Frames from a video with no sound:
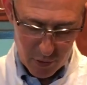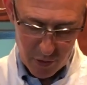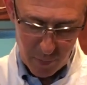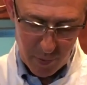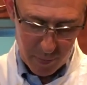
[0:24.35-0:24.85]

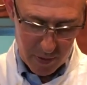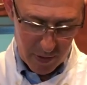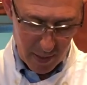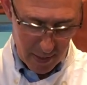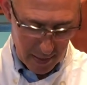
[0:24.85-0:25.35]
Some people
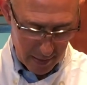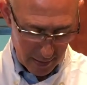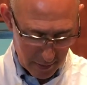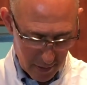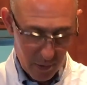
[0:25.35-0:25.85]
say they
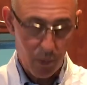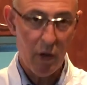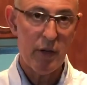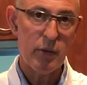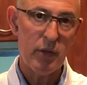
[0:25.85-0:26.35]
like their
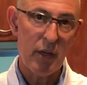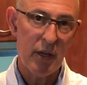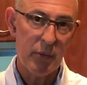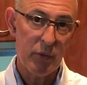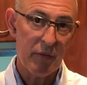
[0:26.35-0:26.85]
water at
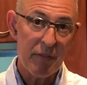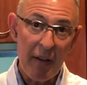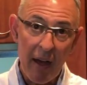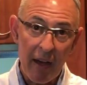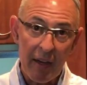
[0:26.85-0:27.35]

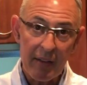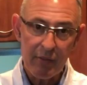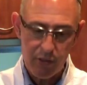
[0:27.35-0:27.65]
105,